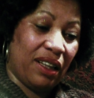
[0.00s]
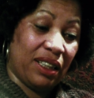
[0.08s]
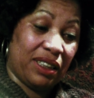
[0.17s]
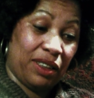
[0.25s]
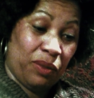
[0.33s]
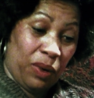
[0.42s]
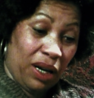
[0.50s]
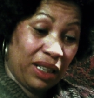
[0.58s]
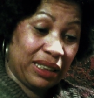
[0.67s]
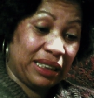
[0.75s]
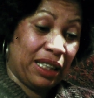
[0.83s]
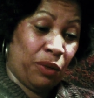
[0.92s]
Thus it
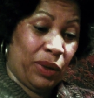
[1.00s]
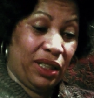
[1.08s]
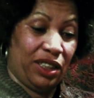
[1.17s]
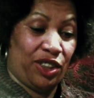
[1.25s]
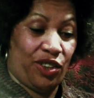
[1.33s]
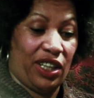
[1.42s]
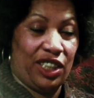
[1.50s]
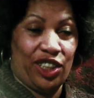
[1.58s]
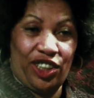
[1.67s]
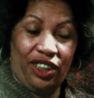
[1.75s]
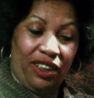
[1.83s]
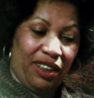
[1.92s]
was that when the
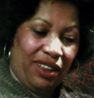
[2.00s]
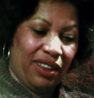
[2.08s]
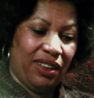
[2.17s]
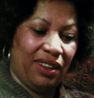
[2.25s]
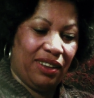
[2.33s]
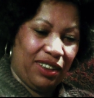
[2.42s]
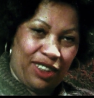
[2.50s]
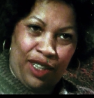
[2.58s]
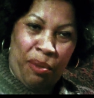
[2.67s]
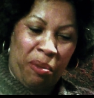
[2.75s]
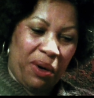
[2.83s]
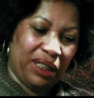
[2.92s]
stranger, the
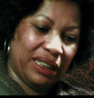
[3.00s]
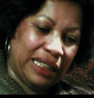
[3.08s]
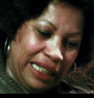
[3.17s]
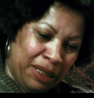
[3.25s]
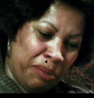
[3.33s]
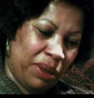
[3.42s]
someone, did